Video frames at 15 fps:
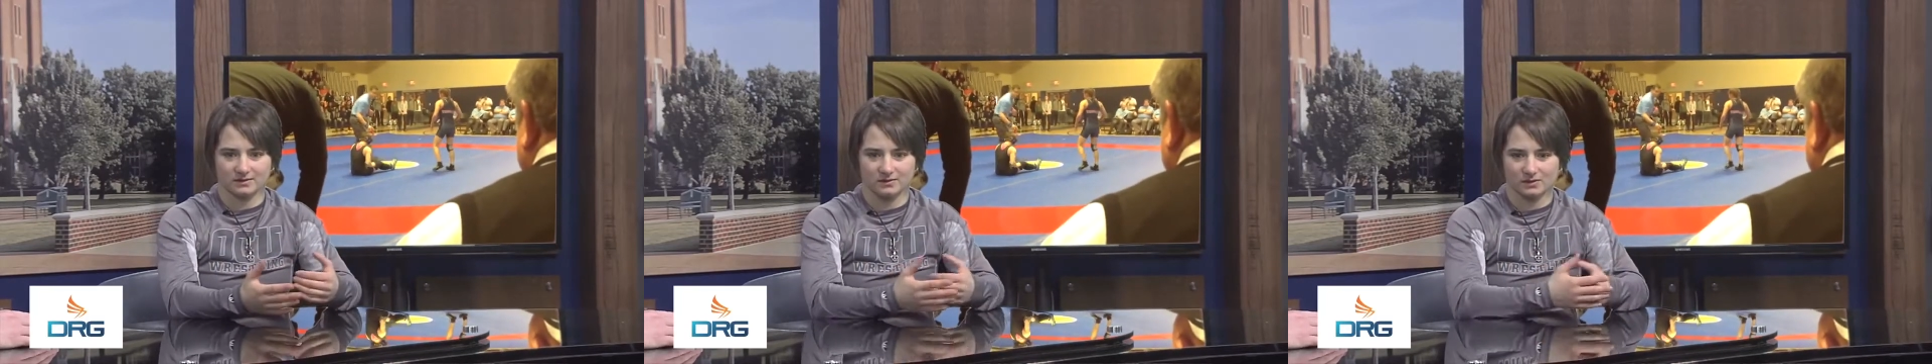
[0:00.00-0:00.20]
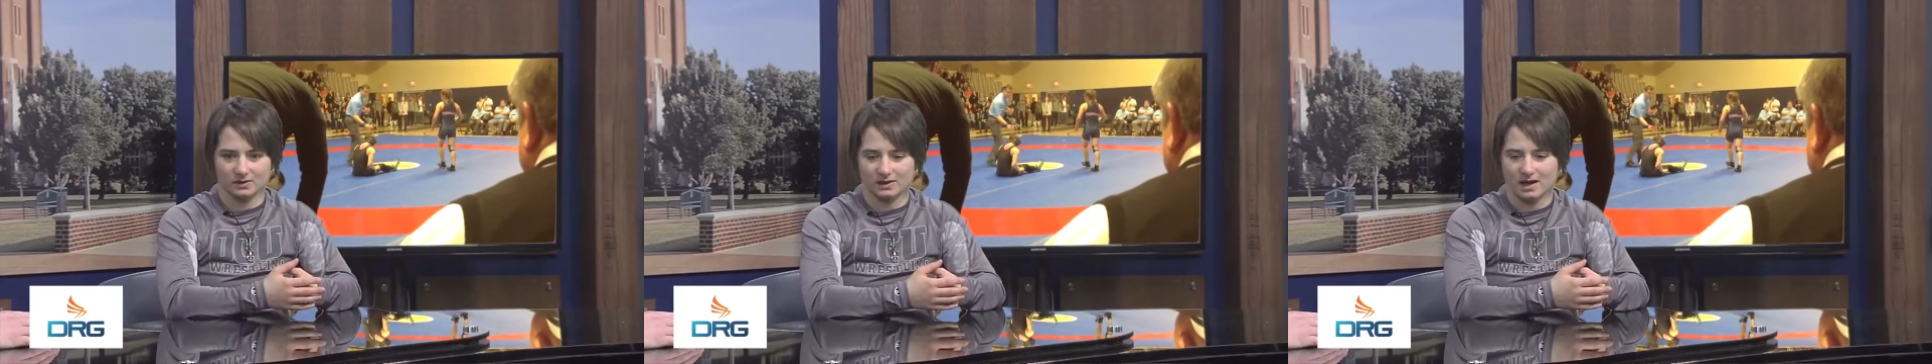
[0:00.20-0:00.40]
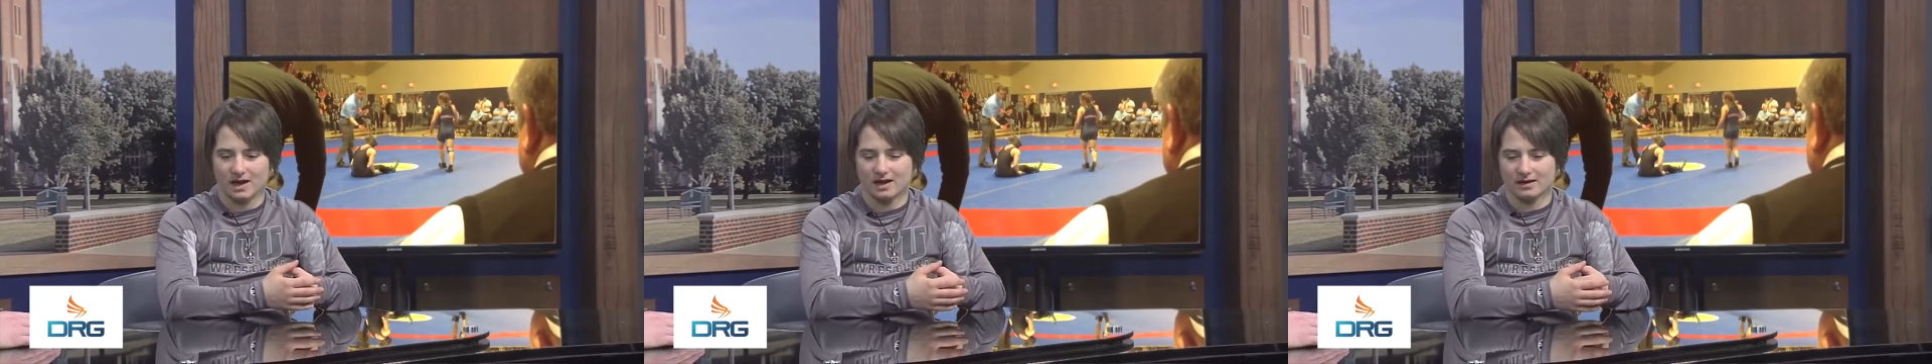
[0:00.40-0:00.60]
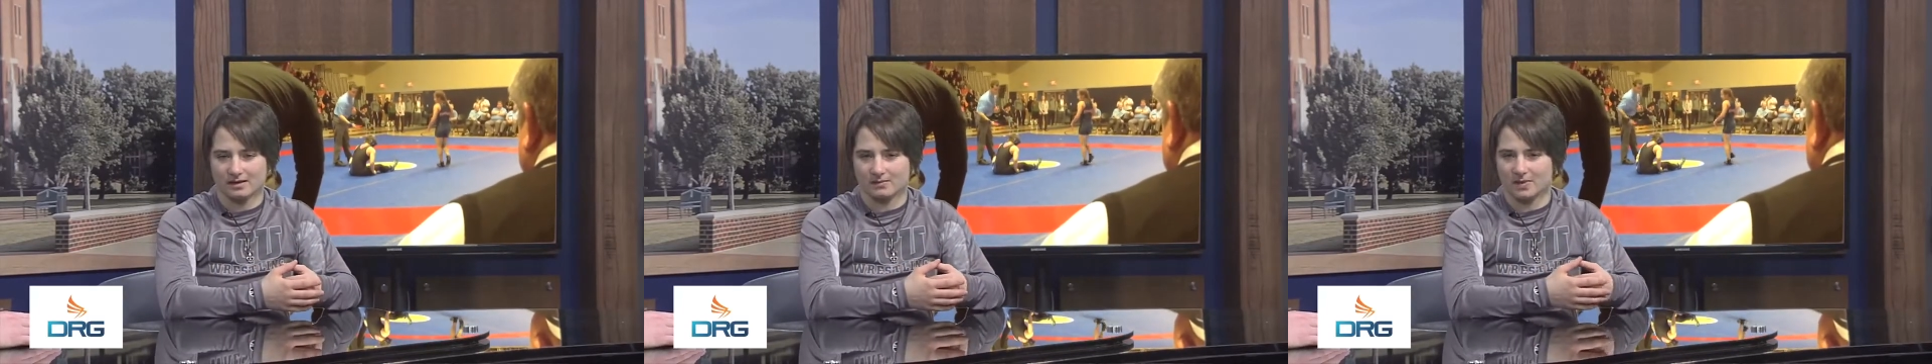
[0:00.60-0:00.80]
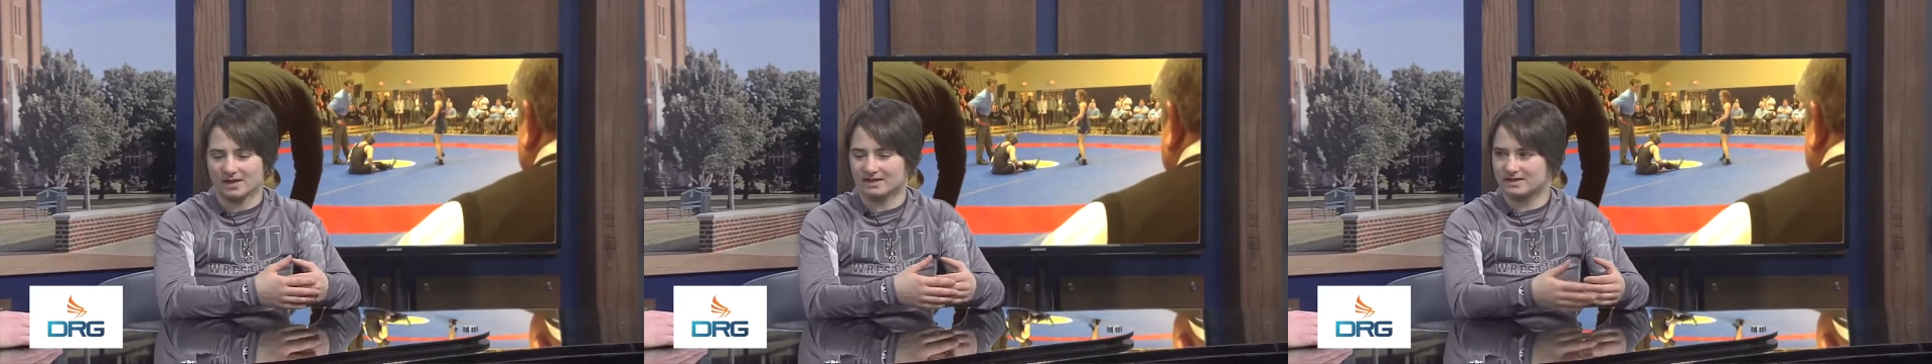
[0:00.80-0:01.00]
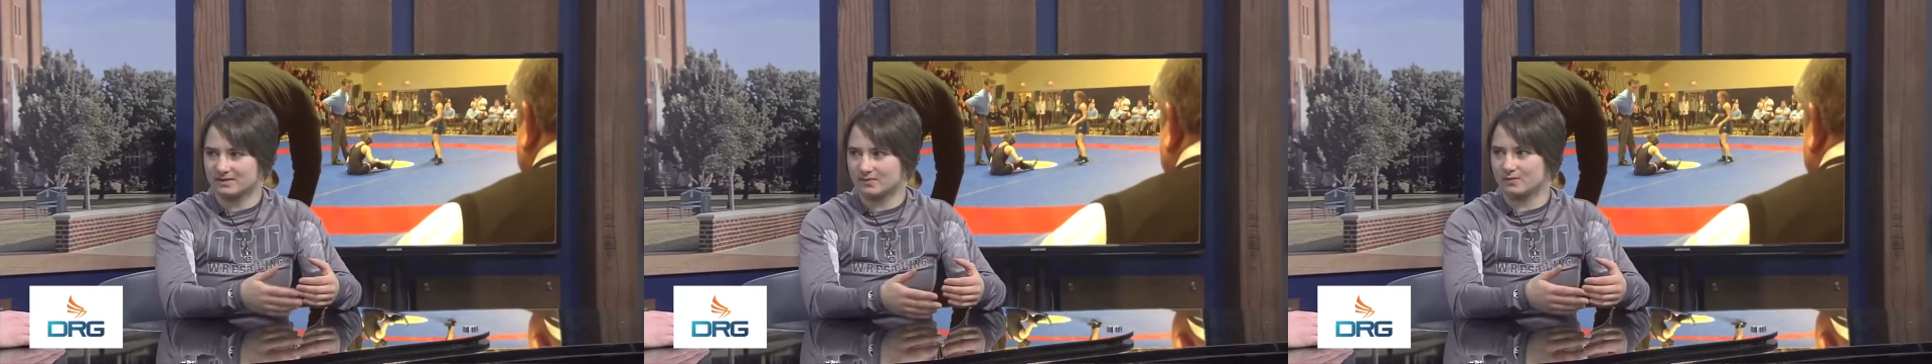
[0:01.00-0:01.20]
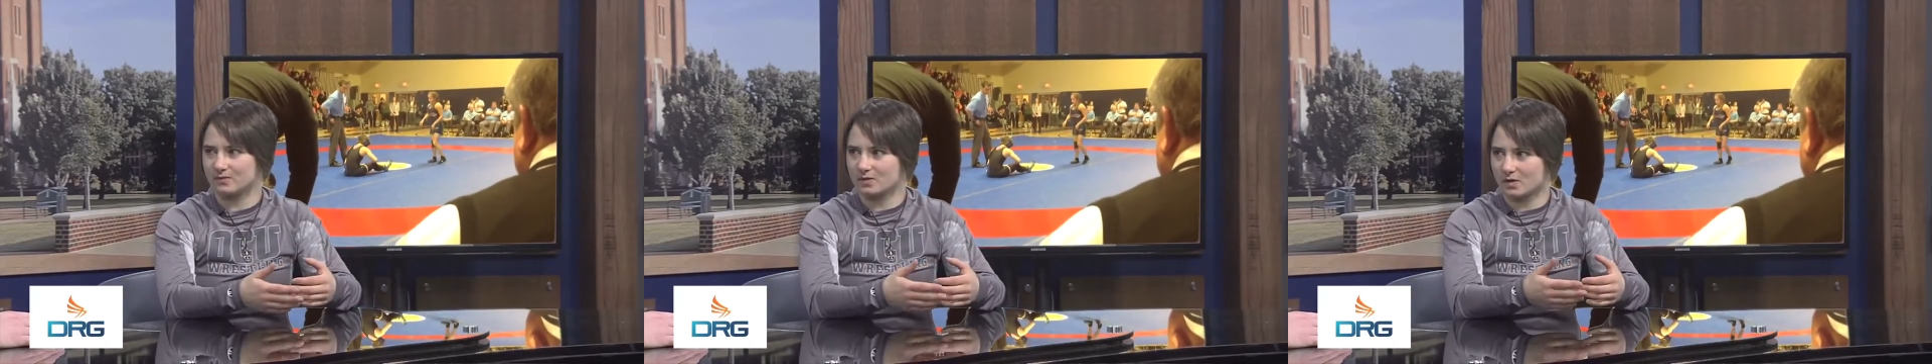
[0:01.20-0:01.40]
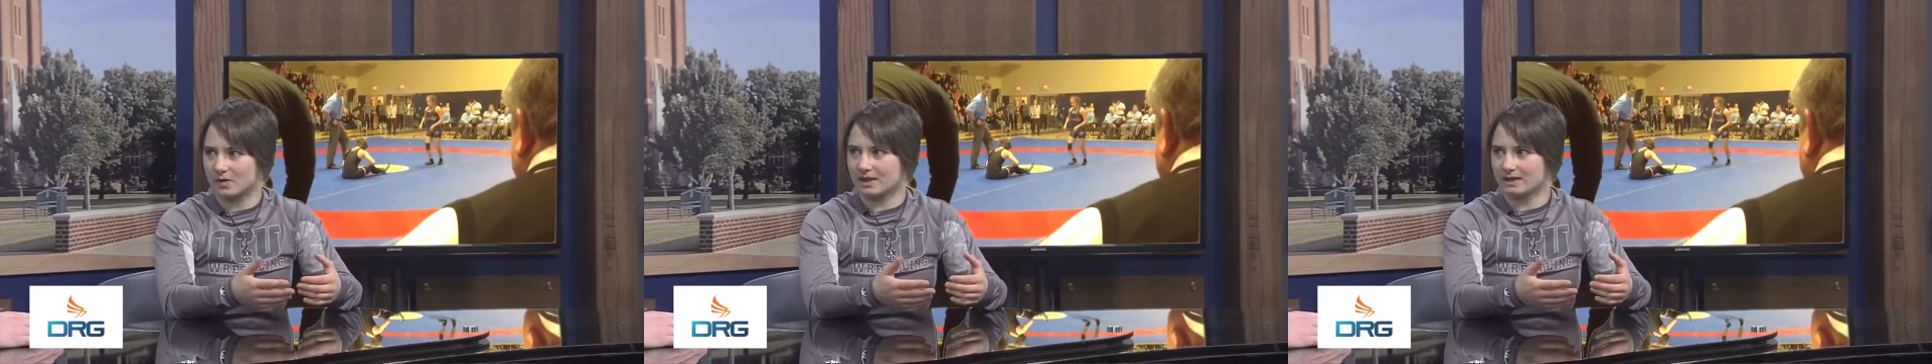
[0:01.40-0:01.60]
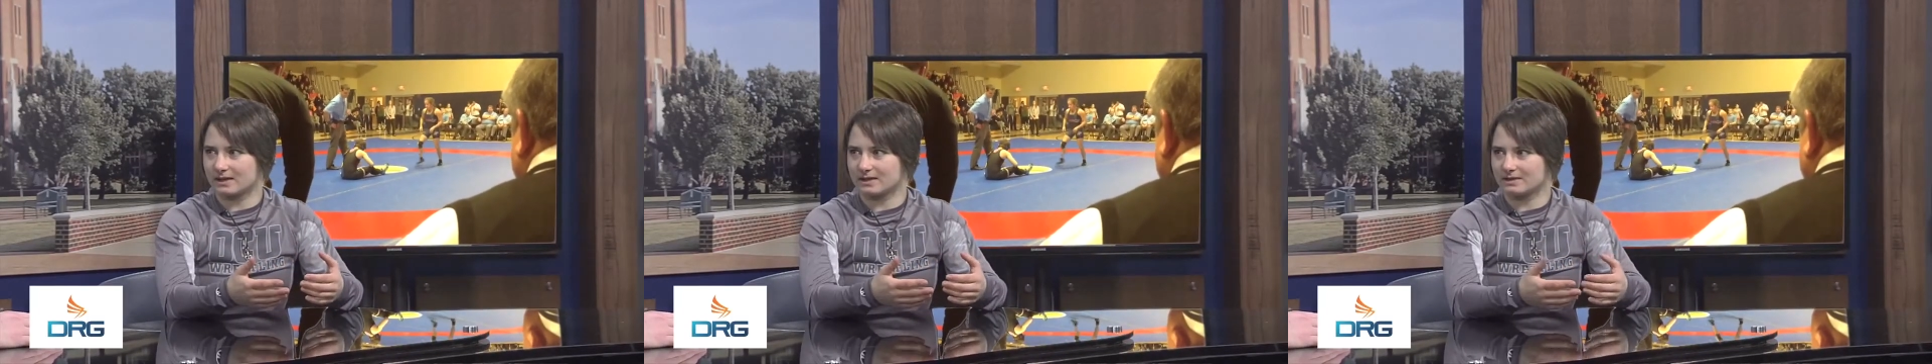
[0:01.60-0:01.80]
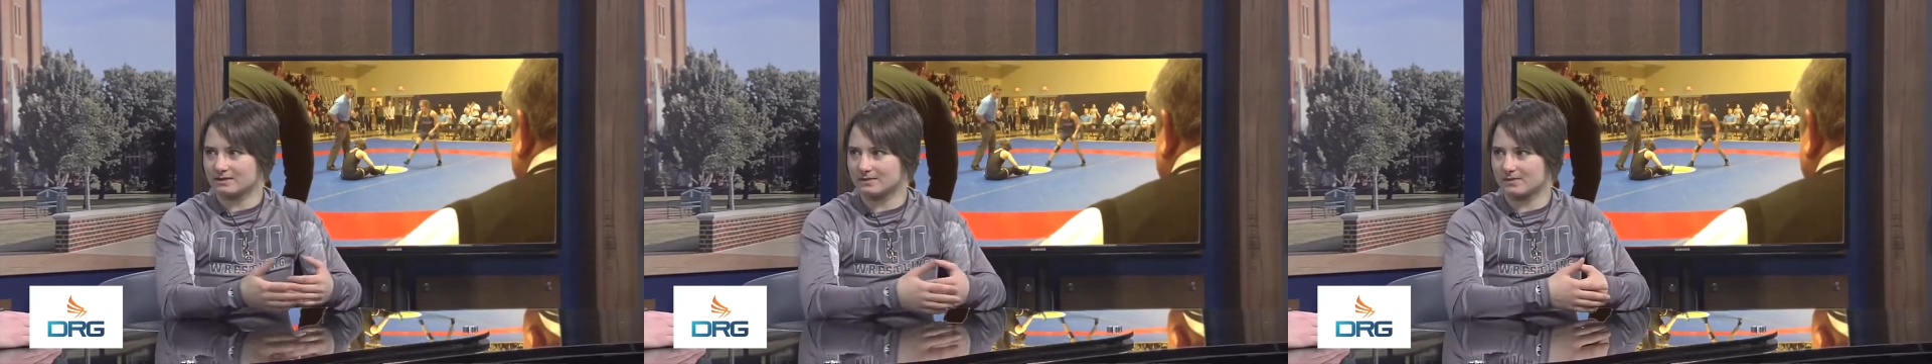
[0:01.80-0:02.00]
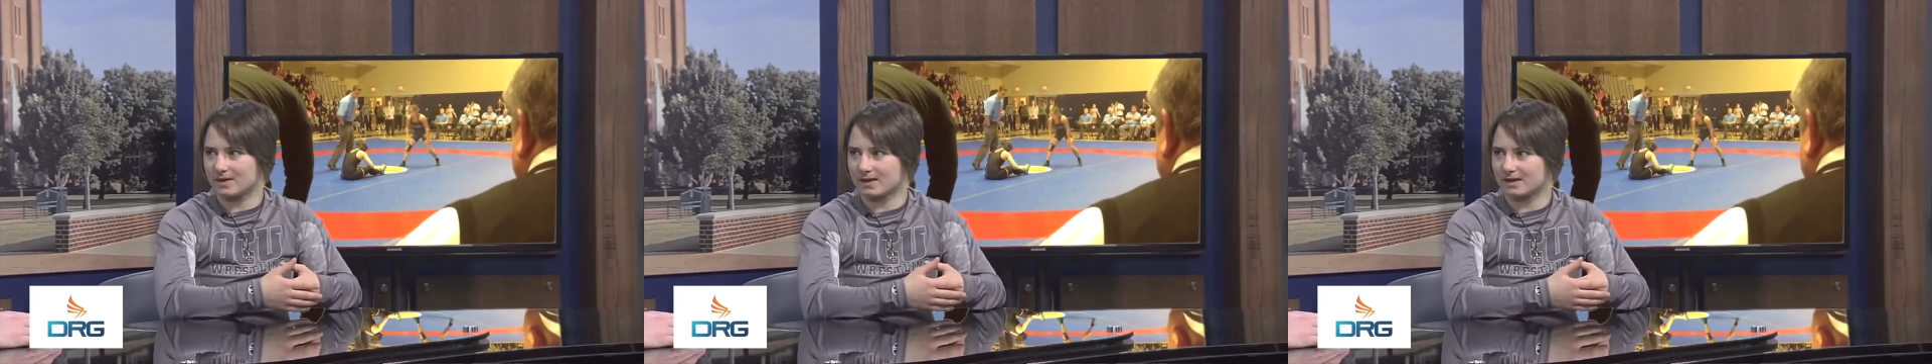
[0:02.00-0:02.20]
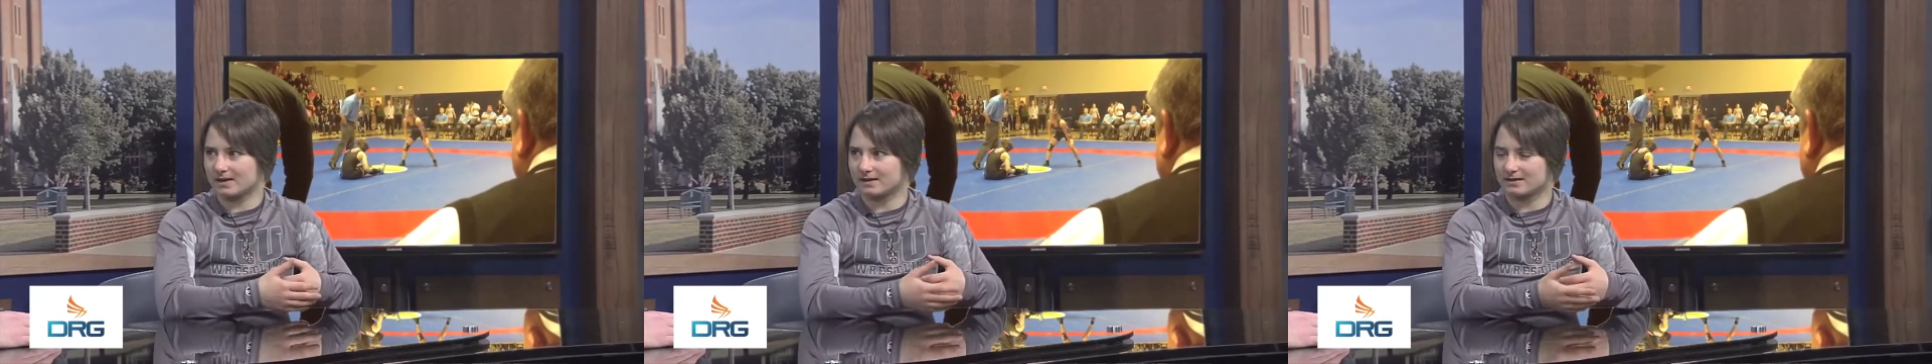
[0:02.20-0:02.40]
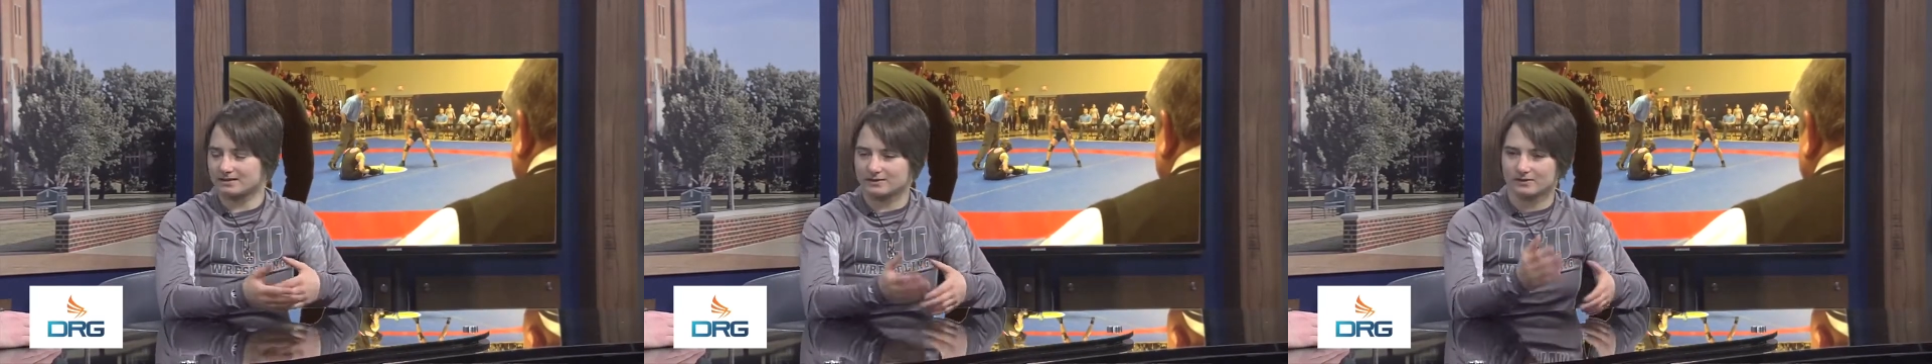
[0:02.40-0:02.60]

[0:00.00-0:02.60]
rely on my quickness and my